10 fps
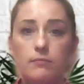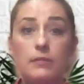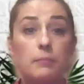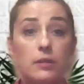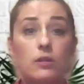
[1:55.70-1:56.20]

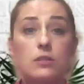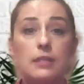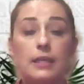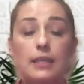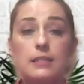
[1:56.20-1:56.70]
because
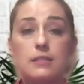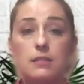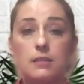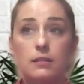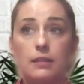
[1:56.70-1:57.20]
it
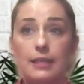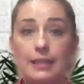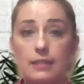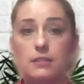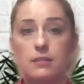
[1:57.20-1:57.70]

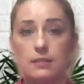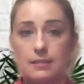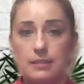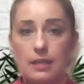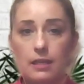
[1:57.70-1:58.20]
is
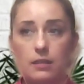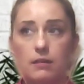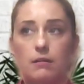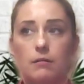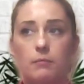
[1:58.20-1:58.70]
still
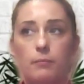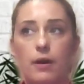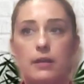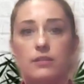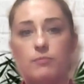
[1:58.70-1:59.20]

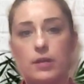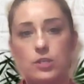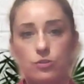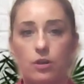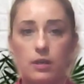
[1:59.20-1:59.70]
part of my
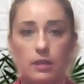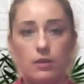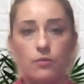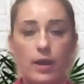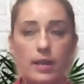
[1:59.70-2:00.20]
journey,
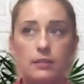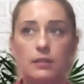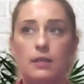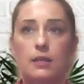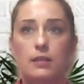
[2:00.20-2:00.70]
right?
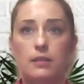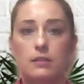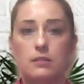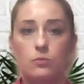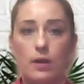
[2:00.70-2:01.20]

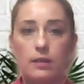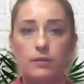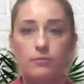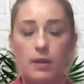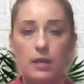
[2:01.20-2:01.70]
Because one
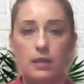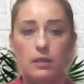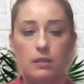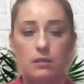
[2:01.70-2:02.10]
of my